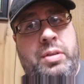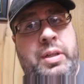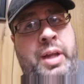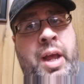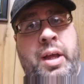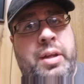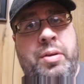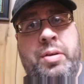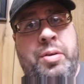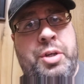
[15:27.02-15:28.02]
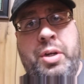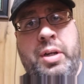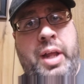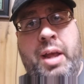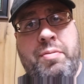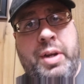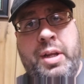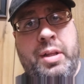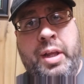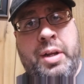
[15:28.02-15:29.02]
yeah, you shouldn't have
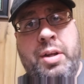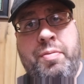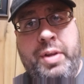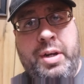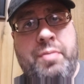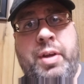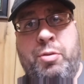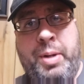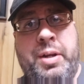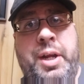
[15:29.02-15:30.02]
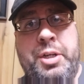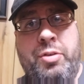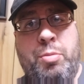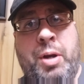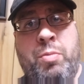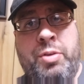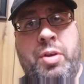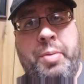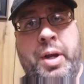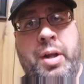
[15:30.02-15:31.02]
any like definitive expectations about what's
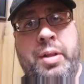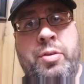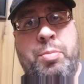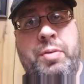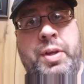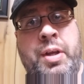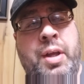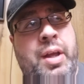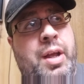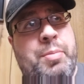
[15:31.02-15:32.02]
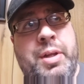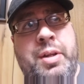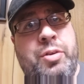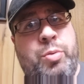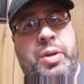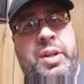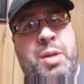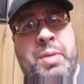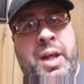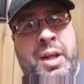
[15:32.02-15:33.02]
going on in this movie. I mean, it deals with
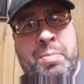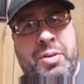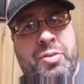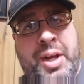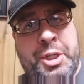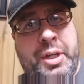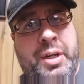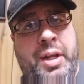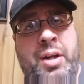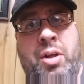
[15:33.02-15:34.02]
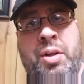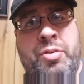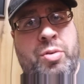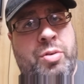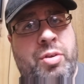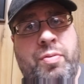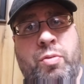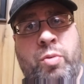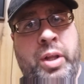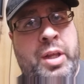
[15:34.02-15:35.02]
demonic possession and all sorts of
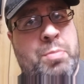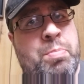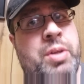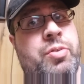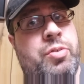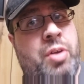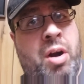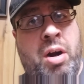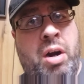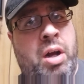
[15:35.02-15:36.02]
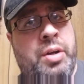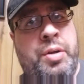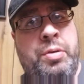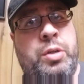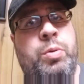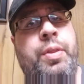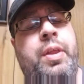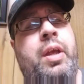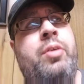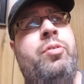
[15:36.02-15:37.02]
really bizarre, unusual
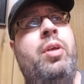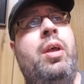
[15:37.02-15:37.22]
things,